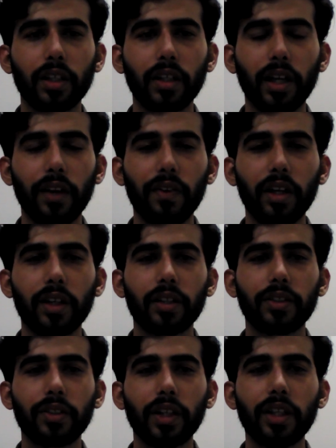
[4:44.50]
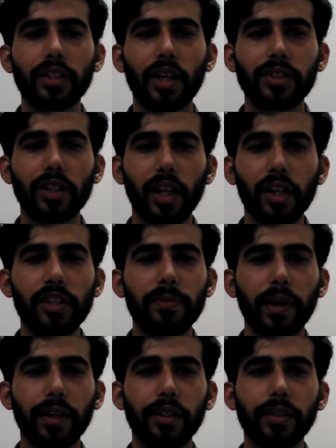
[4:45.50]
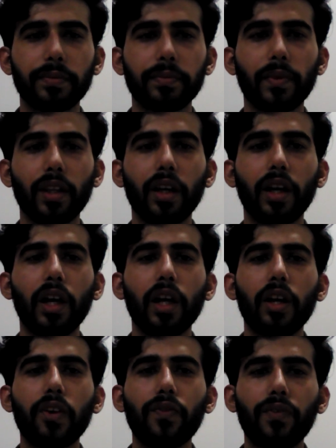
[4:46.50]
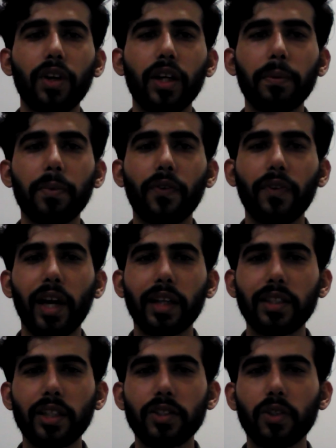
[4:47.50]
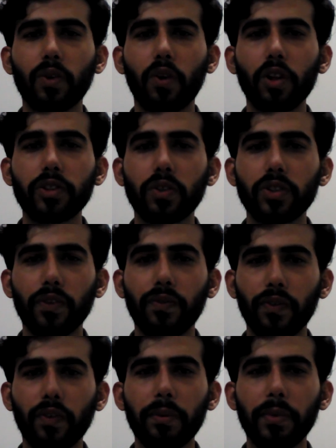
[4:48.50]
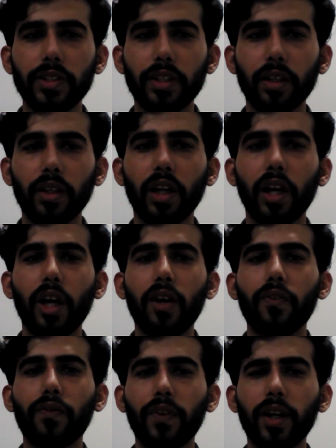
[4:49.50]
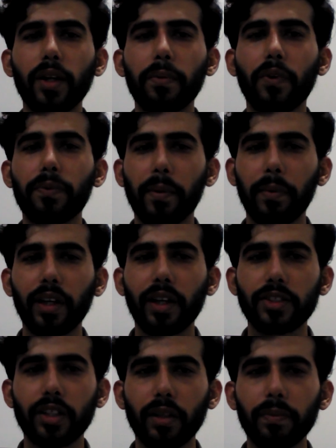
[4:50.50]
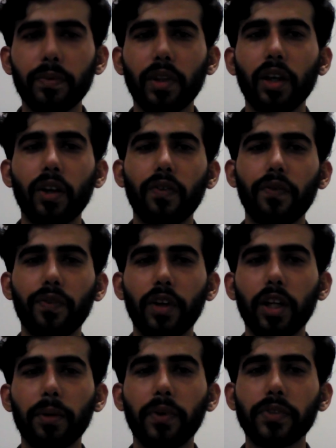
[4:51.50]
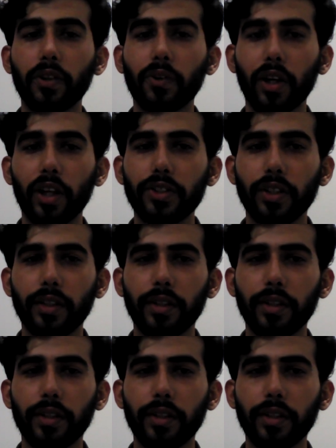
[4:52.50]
having three essential elements: freedom of access to all sorts of information, freedom of publication, freedom of circulation.